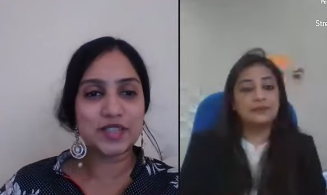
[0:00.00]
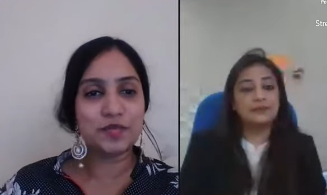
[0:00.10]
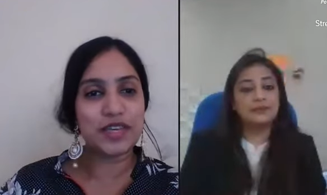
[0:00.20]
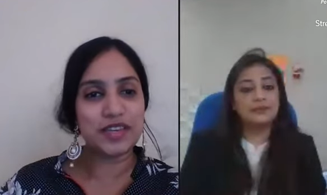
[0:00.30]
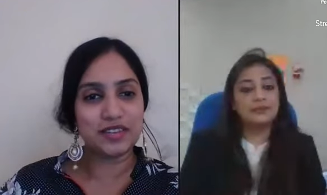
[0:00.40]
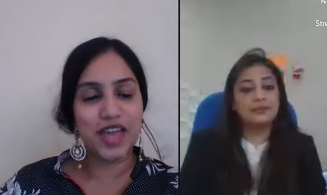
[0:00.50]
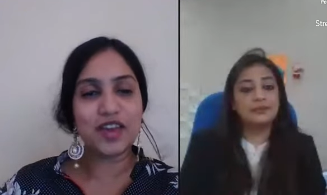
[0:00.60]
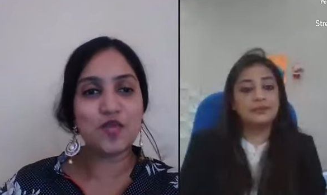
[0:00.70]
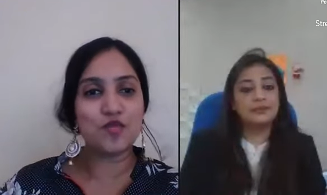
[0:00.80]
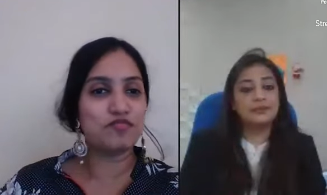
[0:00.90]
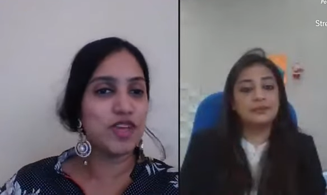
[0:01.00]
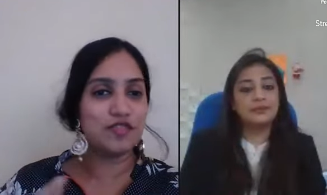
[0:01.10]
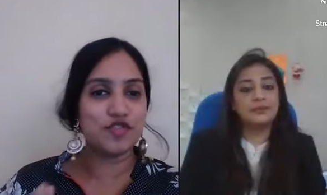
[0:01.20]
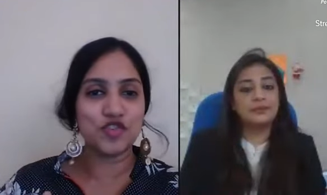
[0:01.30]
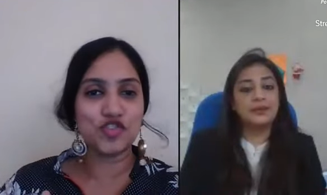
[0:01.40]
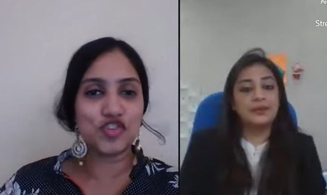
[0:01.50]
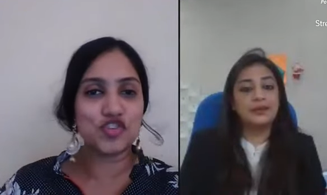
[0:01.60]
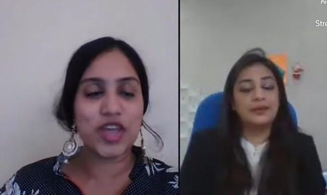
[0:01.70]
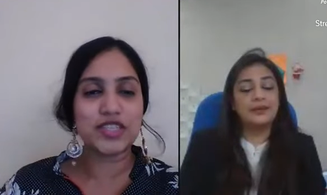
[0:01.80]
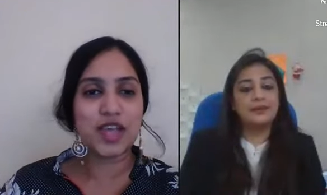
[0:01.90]
Speaker 1: it been? And if you could just
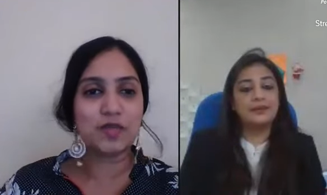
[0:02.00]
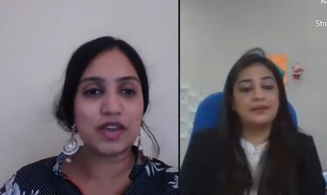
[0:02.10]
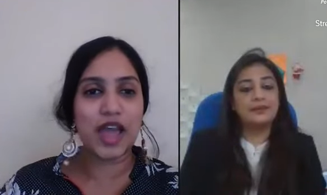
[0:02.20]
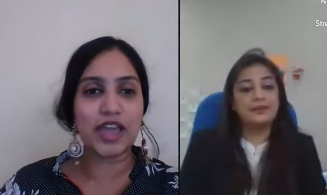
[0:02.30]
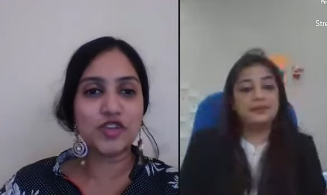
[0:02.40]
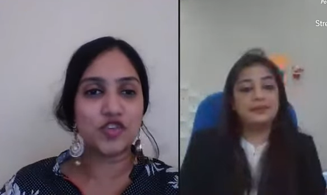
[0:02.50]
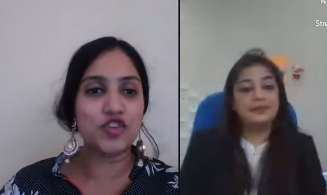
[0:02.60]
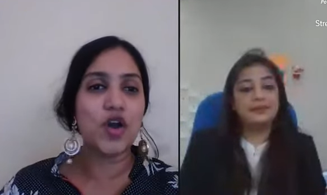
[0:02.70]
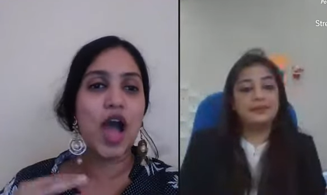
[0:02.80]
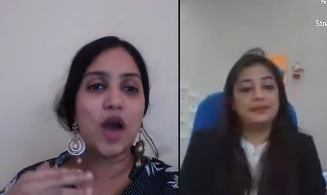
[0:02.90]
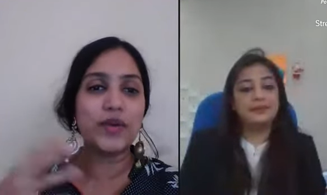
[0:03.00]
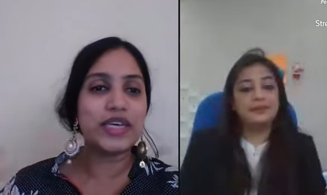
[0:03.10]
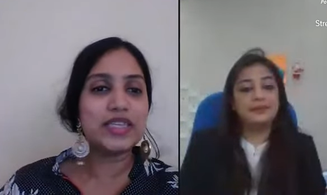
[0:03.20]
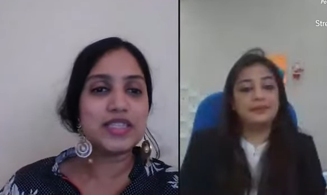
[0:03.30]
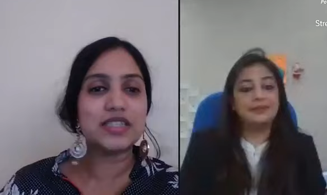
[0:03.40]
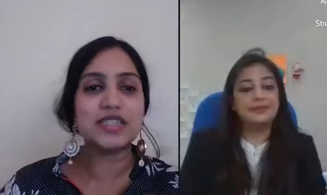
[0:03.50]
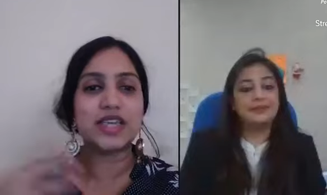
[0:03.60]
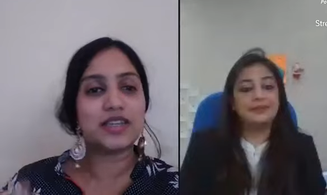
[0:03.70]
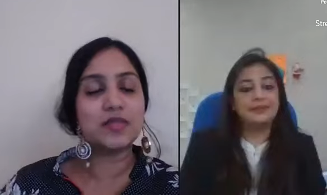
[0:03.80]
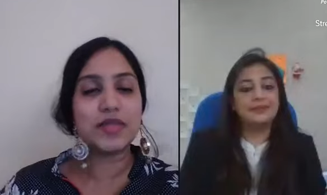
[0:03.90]
share some light on, you know, how easy the
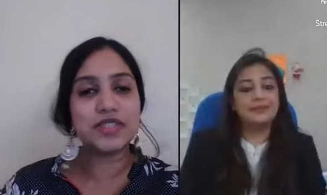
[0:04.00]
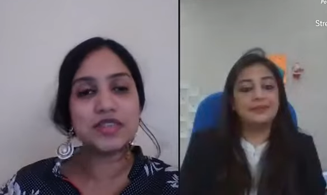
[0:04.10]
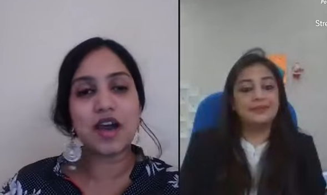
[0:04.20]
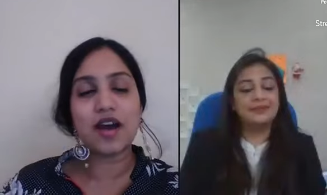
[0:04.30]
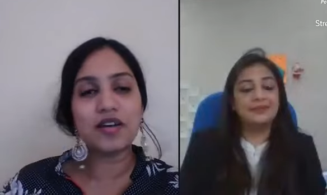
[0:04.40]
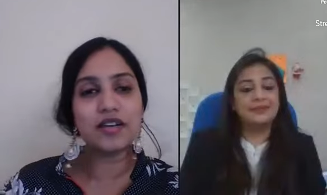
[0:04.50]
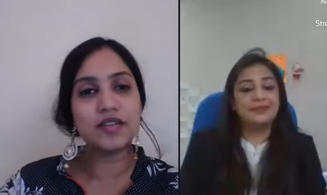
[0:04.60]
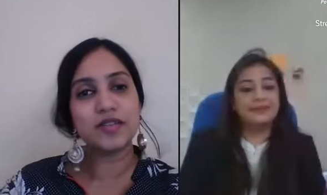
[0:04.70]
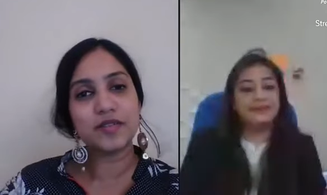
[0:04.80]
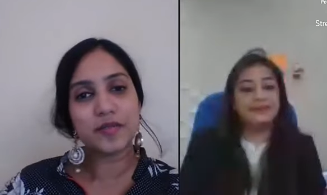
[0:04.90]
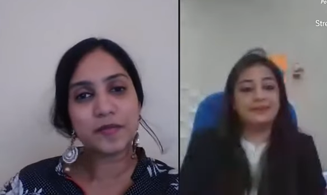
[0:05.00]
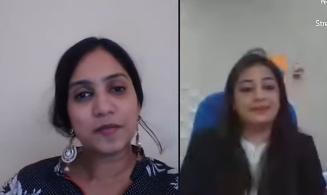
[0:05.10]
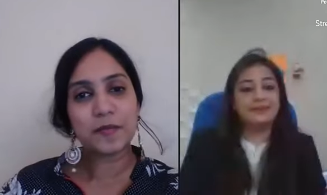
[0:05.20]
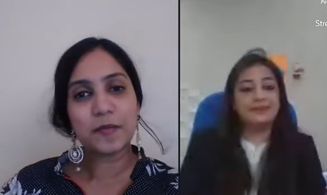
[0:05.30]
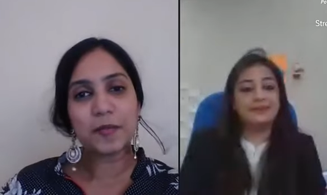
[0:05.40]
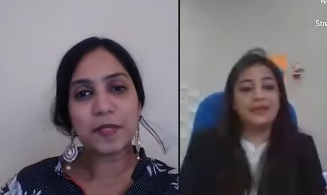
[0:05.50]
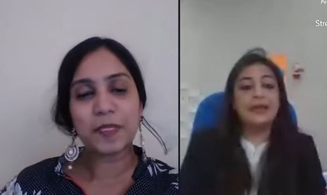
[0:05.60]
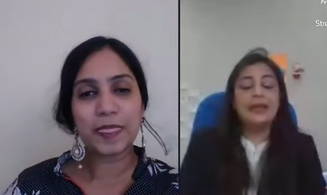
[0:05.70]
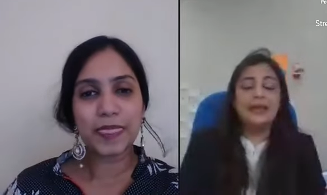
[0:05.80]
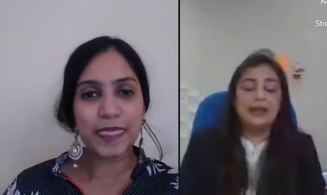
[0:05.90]
settlements are.
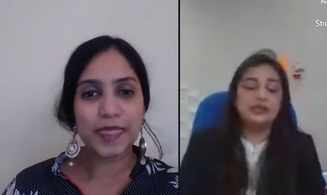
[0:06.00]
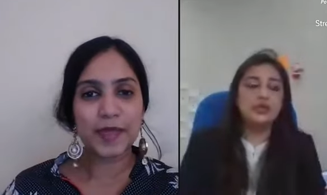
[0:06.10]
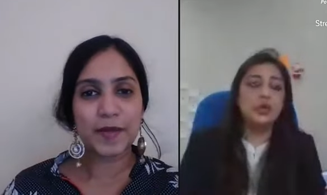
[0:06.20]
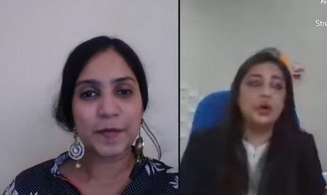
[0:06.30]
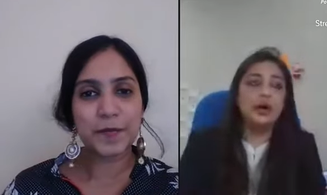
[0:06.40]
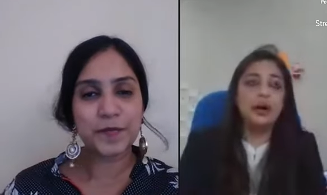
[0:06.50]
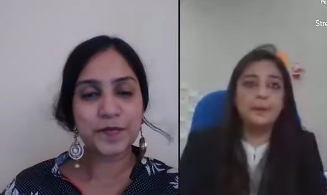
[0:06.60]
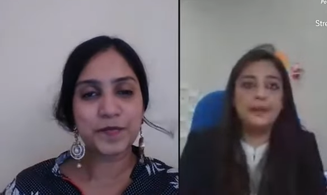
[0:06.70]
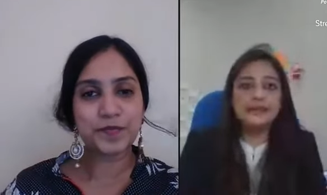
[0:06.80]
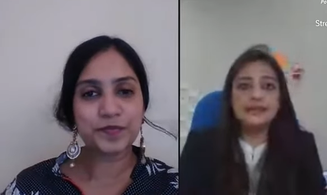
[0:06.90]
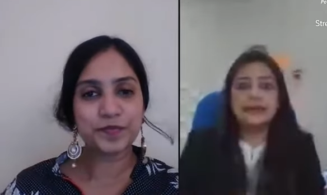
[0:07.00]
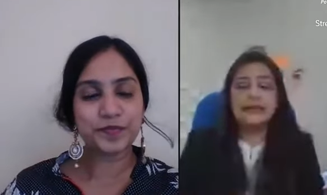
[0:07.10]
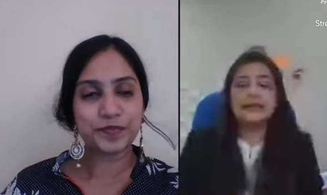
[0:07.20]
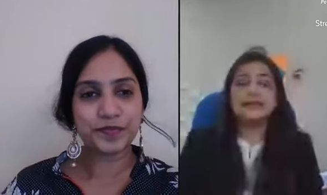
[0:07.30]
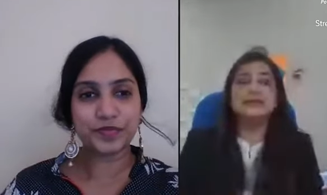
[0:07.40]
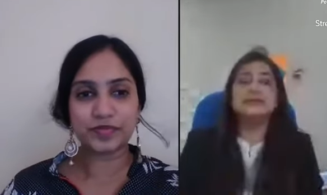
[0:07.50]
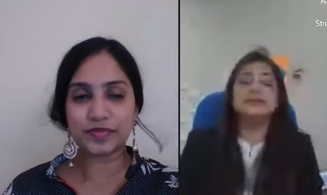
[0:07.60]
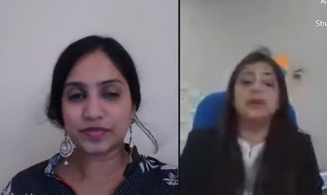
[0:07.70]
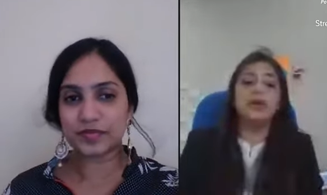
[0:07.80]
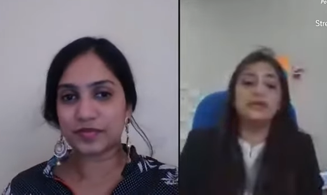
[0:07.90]
Speaker 2: Yeah, so uh, basically,
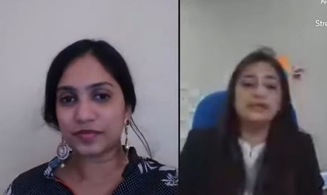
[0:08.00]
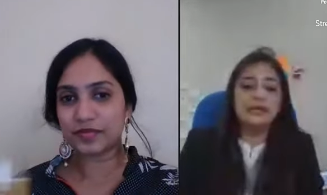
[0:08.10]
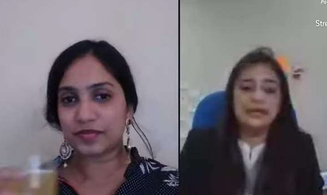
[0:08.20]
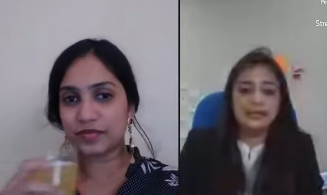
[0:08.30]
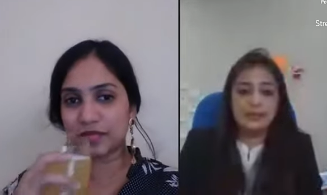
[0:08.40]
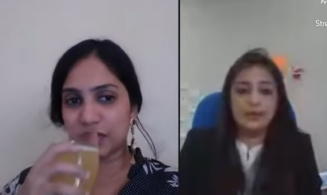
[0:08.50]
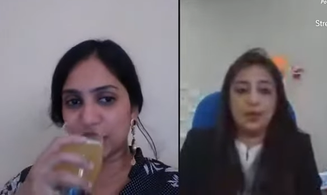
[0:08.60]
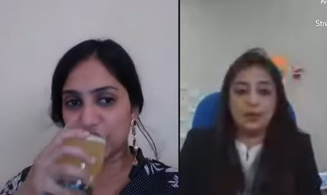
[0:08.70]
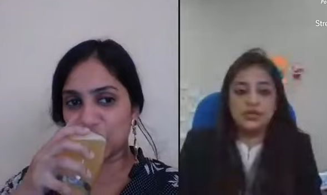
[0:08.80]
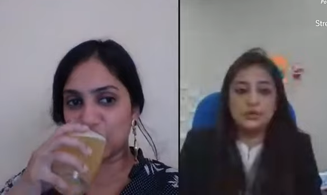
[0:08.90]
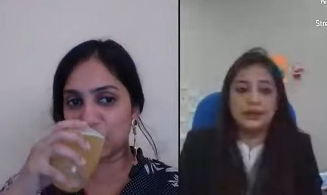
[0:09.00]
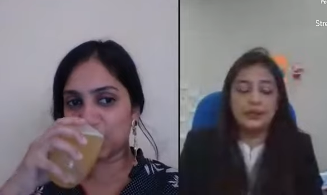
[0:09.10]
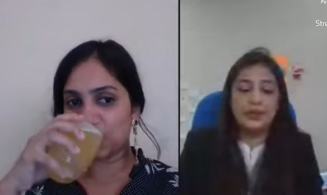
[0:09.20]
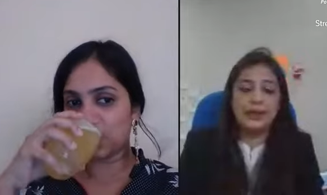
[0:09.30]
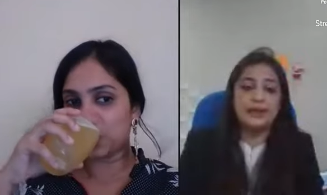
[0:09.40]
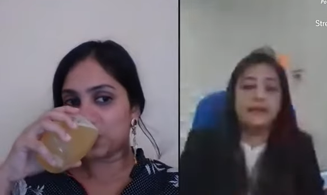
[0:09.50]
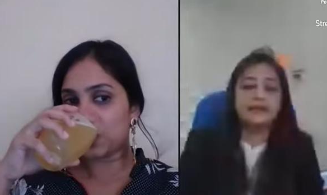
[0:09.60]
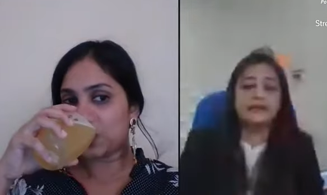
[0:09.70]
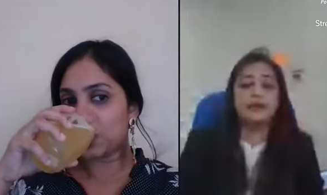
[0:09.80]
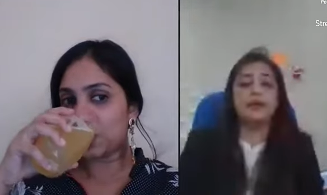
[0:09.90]
this policy has been launched by the
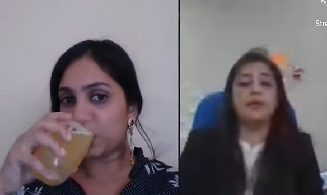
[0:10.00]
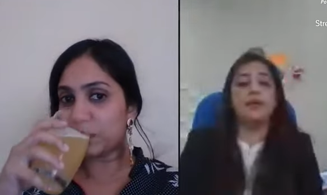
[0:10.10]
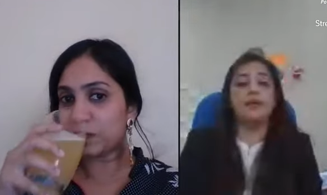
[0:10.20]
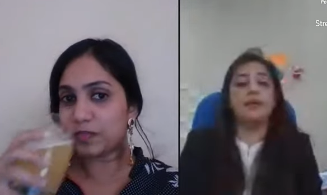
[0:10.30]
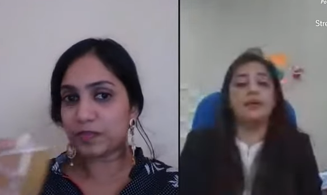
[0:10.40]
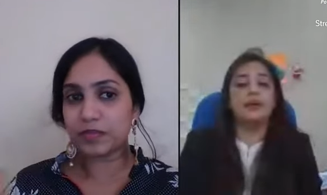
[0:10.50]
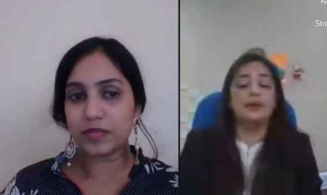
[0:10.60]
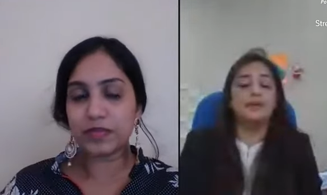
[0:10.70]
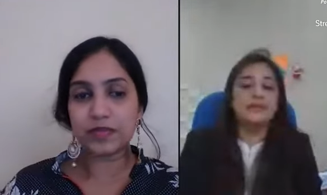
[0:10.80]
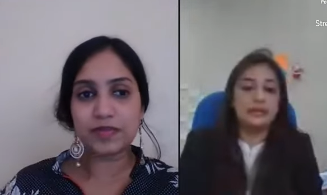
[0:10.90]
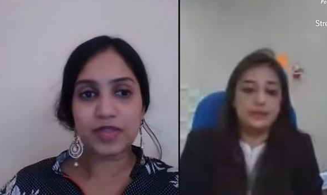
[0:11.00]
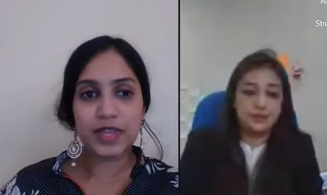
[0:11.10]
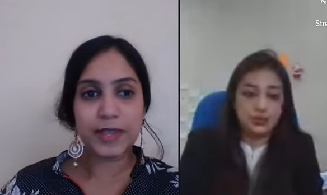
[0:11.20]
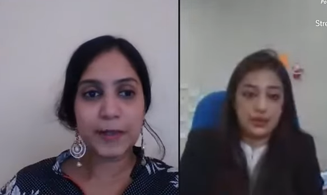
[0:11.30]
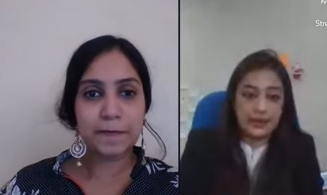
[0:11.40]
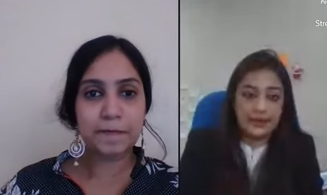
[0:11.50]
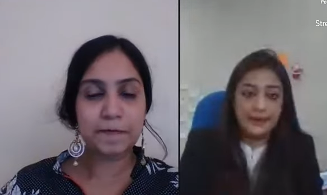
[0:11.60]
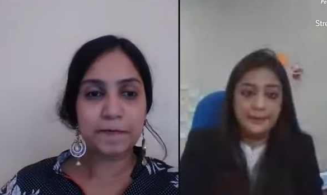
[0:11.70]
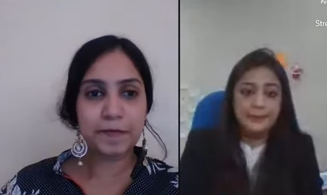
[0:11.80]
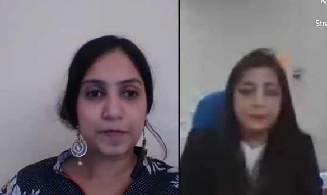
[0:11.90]
regulator on uh, um, 10th of July.